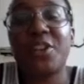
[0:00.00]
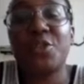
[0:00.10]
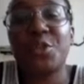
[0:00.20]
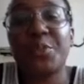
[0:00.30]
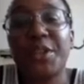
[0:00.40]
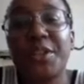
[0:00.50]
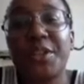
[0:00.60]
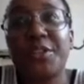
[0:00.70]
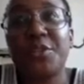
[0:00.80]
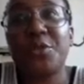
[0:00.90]

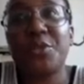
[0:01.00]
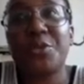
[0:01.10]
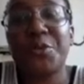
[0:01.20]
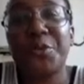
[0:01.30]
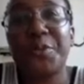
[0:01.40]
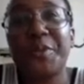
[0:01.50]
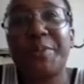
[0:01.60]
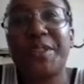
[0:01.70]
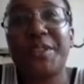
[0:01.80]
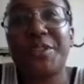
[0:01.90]
entrepreneurs or smooth
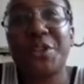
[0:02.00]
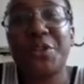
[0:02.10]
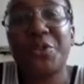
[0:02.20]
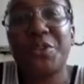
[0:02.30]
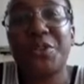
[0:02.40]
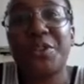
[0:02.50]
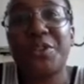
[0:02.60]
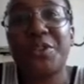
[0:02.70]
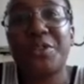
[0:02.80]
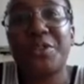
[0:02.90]
business
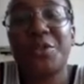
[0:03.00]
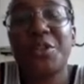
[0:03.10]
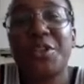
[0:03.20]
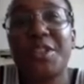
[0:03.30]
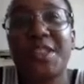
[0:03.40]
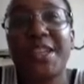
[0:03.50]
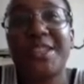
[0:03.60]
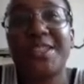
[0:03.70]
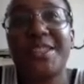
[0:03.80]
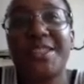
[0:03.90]
owners, or you could say
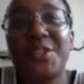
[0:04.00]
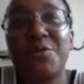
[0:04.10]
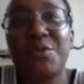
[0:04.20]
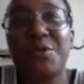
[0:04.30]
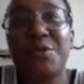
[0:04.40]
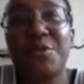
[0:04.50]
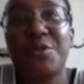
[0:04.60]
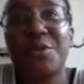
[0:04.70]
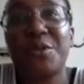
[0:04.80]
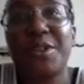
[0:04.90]
this in general,
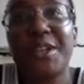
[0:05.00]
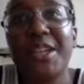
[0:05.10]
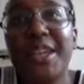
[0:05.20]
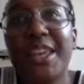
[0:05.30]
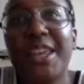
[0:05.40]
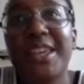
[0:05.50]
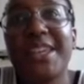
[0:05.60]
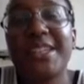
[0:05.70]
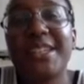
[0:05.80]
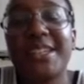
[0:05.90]

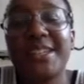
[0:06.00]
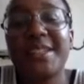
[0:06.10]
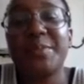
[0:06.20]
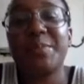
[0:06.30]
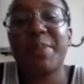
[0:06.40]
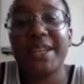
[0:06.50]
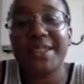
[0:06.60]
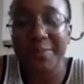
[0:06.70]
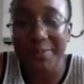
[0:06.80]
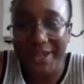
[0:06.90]
it is a
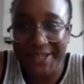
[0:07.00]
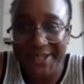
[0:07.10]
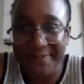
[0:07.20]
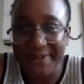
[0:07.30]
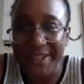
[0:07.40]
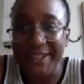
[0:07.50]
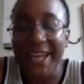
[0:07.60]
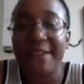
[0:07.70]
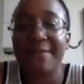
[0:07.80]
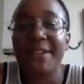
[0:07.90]
better benefit
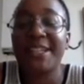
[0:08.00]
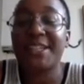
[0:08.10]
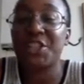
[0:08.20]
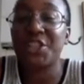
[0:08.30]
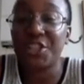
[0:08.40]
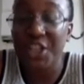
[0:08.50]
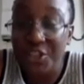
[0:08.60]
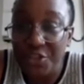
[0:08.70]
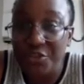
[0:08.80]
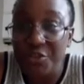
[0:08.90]
having a
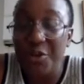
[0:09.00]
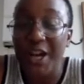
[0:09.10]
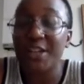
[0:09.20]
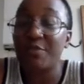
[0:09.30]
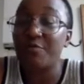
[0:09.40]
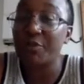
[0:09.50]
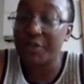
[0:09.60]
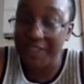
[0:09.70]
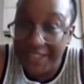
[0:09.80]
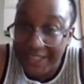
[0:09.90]
schedule and a
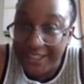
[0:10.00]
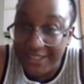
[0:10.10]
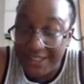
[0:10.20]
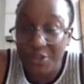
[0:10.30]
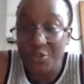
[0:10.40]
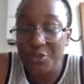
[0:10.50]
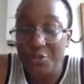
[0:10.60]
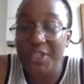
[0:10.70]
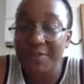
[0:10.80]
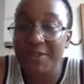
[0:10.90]
routine that you're
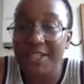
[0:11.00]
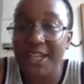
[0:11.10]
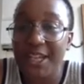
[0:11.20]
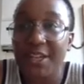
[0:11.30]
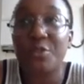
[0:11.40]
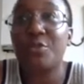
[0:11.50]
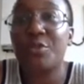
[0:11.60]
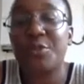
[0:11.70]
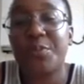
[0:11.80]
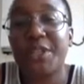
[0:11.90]
doing every day, or
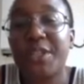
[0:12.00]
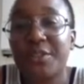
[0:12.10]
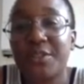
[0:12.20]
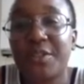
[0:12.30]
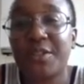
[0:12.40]
to be just